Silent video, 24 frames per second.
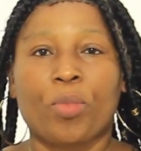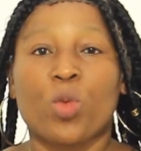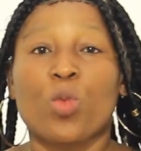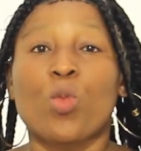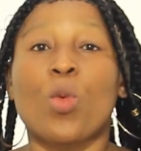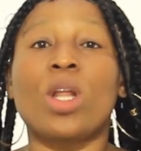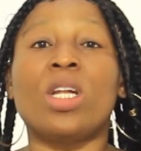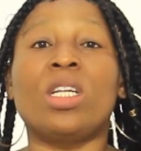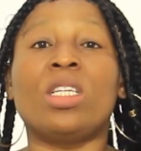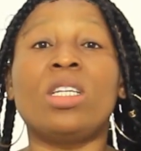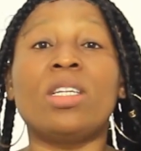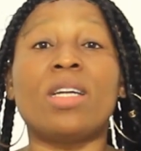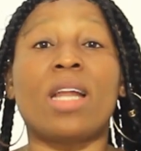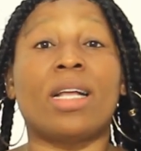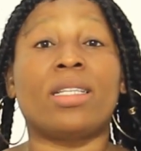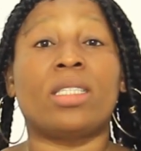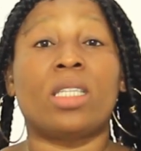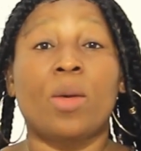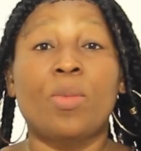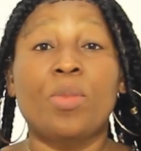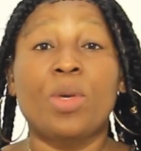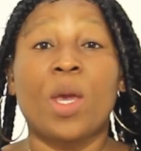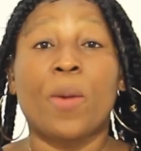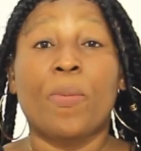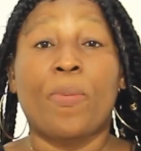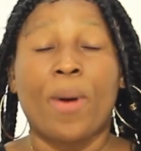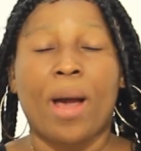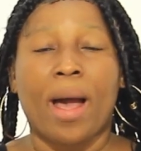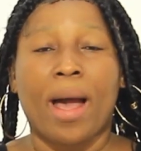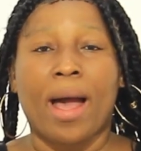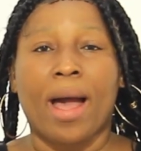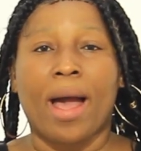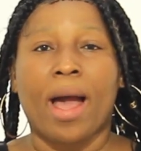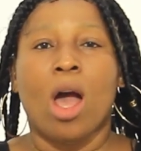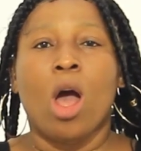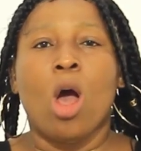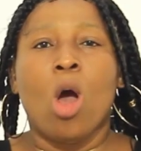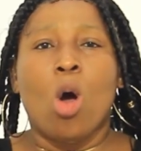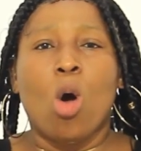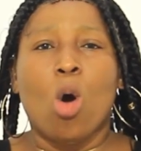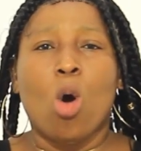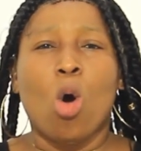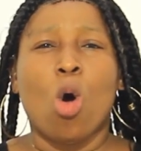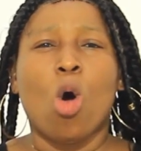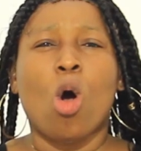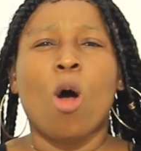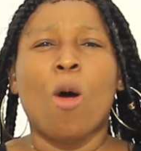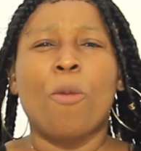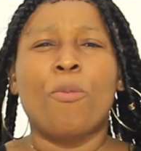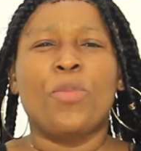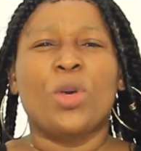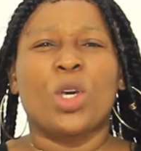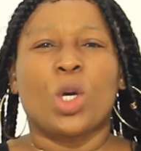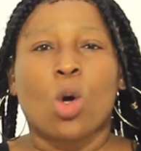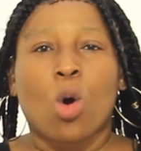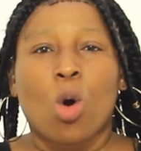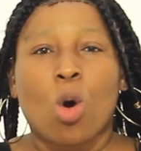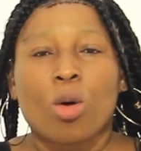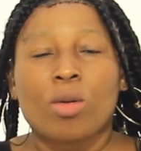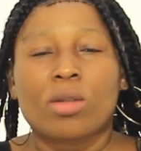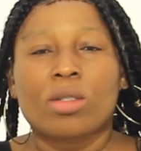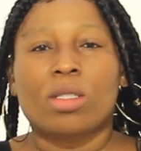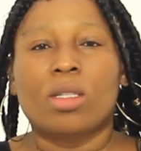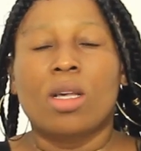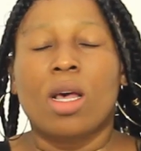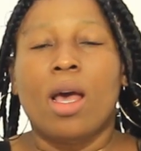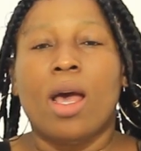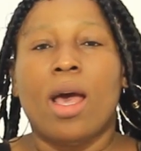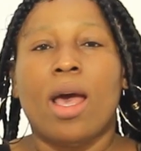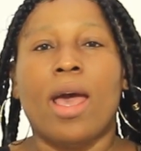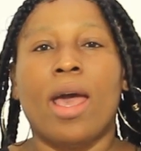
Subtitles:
We didn't tell me pa all because